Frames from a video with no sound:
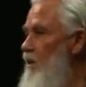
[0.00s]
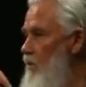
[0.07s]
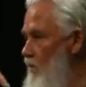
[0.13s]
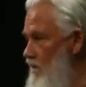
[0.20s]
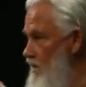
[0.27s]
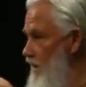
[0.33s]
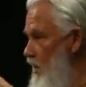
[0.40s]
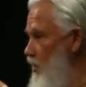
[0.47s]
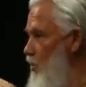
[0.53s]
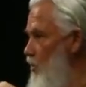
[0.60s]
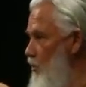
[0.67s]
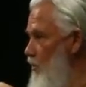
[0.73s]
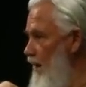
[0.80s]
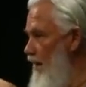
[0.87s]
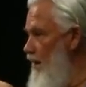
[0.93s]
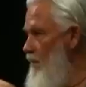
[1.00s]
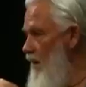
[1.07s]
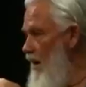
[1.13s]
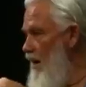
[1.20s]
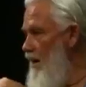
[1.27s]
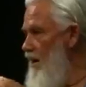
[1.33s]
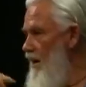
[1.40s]
We're going to say, who am
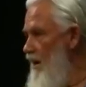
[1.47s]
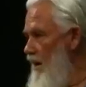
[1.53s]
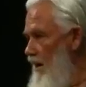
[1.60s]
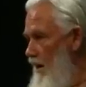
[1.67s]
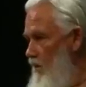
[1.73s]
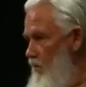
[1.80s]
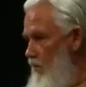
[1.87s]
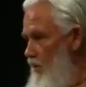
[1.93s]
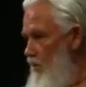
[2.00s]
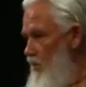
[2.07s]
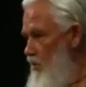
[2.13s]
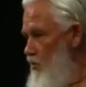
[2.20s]
I? And we're going to